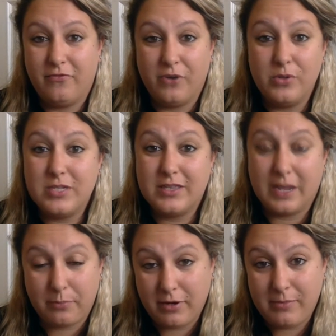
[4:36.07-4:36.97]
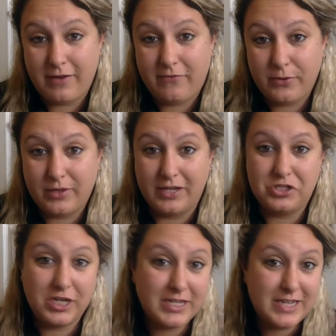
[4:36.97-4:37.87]
Frozen, like pre-made food, like
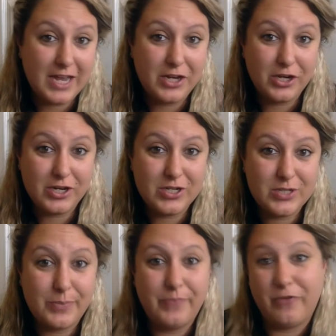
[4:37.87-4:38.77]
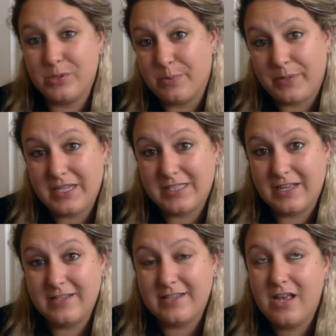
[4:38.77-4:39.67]
chicken tenders, frozen pizzas,